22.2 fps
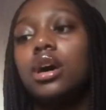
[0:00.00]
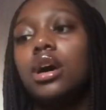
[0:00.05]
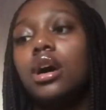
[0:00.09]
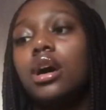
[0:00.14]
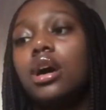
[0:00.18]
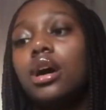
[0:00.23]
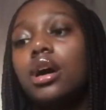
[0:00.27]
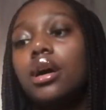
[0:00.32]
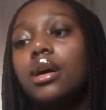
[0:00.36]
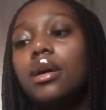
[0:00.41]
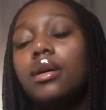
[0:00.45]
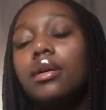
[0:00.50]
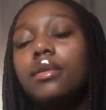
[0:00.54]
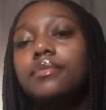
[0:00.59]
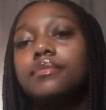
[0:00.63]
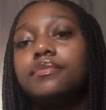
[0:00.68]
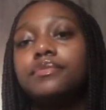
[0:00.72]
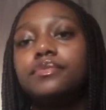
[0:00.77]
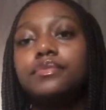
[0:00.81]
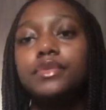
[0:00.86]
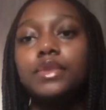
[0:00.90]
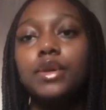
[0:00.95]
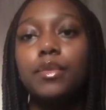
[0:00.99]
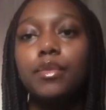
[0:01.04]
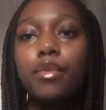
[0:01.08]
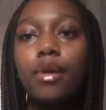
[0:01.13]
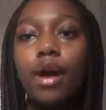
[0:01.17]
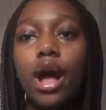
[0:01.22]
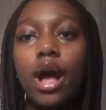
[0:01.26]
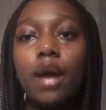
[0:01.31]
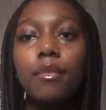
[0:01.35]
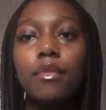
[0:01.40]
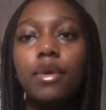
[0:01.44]
a
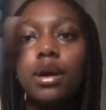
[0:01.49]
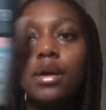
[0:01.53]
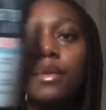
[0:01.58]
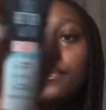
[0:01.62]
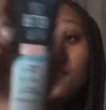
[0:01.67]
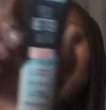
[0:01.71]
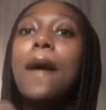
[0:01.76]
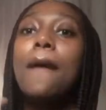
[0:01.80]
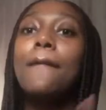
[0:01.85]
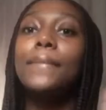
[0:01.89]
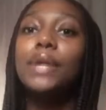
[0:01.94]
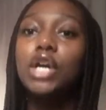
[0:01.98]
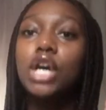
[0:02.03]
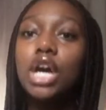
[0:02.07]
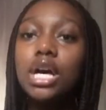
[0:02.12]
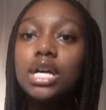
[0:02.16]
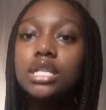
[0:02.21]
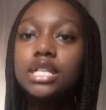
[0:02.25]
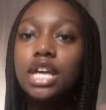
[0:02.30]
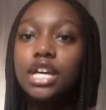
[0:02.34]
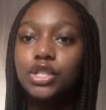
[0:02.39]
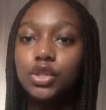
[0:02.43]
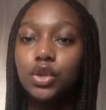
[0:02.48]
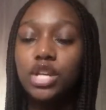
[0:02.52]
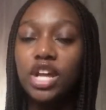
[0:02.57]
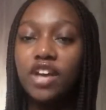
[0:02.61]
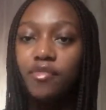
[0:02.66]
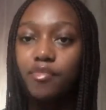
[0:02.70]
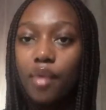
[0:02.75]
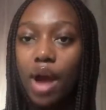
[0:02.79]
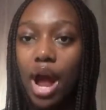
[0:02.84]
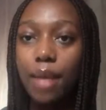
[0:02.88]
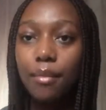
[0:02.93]
primer, because I don't
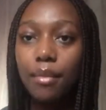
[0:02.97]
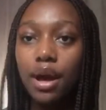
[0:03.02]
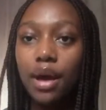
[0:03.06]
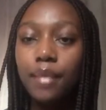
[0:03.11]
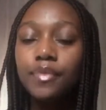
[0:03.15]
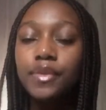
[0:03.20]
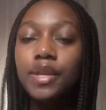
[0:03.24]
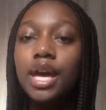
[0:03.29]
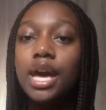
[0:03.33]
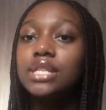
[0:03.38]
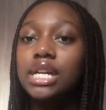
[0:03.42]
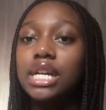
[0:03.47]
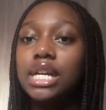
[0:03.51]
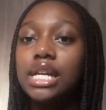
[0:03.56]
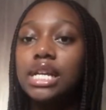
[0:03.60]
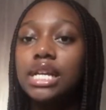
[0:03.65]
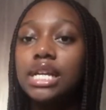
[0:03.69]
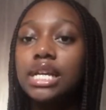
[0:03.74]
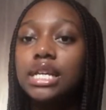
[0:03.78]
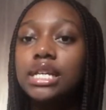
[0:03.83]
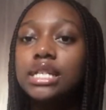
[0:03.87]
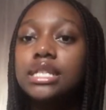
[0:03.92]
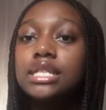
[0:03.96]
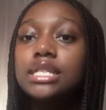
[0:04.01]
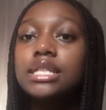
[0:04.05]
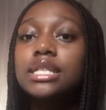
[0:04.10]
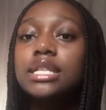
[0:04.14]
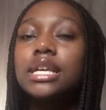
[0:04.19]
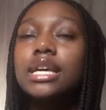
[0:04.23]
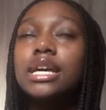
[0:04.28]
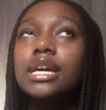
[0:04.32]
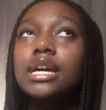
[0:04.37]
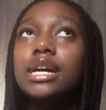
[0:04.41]
have primer. The
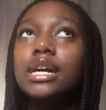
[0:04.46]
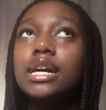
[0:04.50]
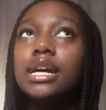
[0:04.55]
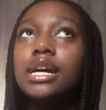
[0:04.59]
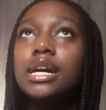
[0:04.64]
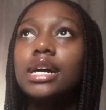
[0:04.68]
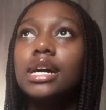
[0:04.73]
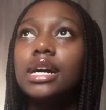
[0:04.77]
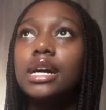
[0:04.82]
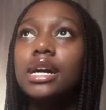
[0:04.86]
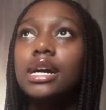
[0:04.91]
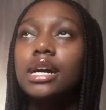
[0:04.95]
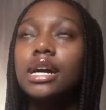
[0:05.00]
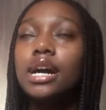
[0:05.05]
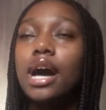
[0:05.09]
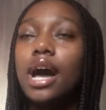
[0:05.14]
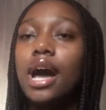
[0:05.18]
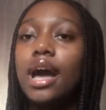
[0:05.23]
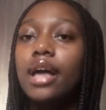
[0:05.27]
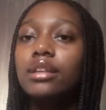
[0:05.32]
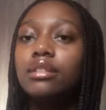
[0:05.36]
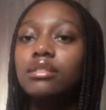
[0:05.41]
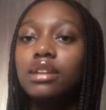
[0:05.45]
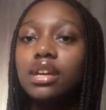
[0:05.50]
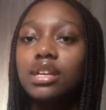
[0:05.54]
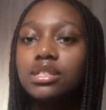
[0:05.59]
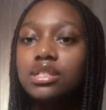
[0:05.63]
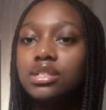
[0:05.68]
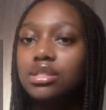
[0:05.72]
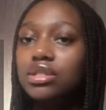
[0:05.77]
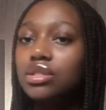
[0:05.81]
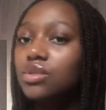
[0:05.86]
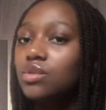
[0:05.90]
Clicks and
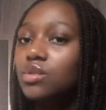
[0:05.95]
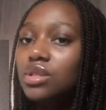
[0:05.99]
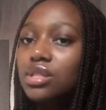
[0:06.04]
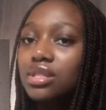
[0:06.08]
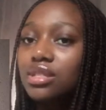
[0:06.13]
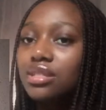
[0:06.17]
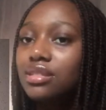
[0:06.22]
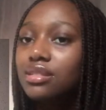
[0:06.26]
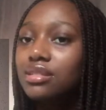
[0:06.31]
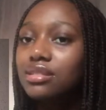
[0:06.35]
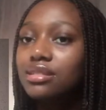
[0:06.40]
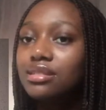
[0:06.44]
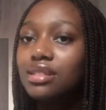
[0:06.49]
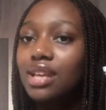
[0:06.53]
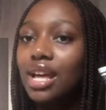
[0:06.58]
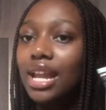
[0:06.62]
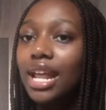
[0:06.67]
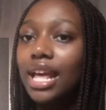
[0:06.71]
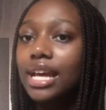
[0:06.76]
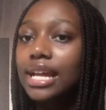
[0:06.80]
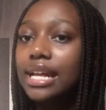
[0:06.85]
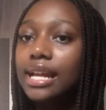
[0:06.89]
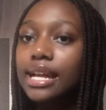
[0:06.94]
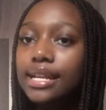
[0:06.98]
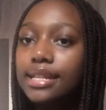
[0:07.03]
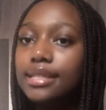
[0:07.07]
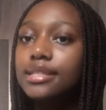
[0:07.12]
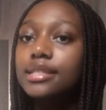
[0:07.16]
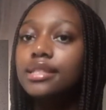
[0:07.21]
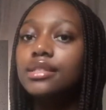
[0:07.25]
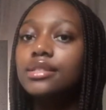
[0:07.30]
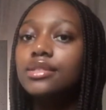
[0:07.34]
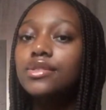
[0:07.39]
Essence was, I like
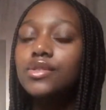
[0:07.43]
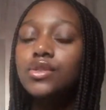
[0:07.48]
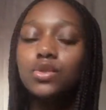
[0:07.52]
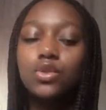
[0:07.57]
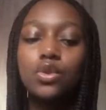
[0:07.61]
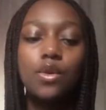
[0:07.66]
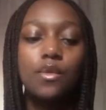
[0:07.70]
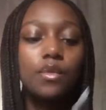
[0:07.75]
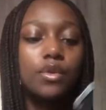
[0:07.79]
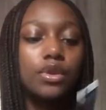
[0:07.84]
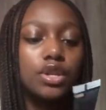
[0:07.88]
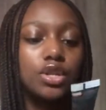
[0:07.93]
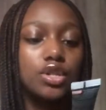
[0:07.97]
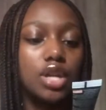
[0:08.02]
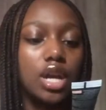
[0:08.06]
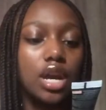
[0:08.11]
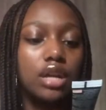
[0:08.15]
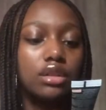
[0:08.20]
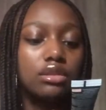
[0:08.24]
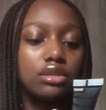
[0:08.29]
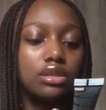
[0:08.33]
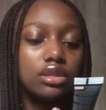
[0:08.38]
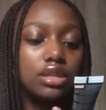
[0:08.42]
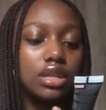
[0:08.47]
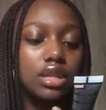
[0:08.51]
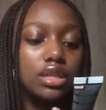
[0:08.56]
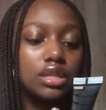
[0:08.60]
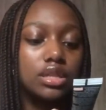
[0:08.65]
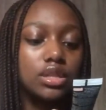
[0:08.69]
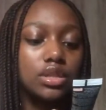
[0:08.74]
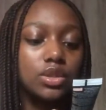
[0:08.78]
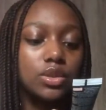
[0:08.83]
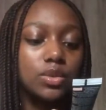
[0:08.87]
Essence, so I'm gonna try this
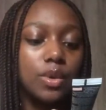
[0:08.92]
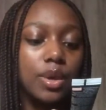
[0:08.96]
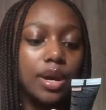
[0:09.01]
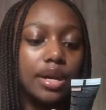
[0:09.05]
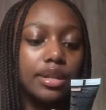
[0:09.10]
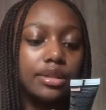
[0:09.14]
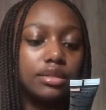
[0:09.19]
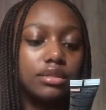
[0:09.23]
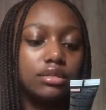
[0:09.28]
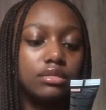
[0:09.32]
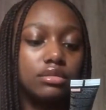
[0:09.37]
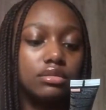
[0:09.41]
Essence one.